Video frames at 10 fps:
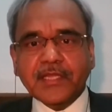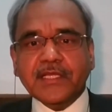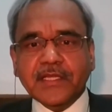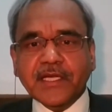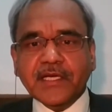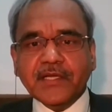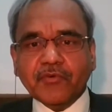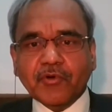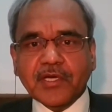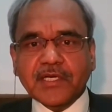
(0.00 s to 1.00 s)
the
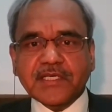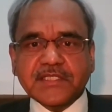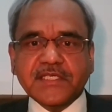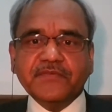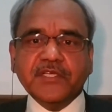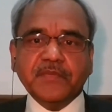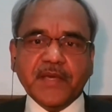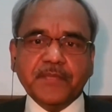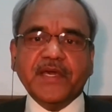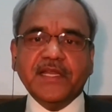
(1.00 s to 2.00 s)
negative qualities given
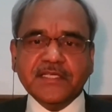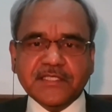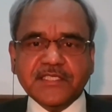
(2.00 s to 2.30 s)
by parents,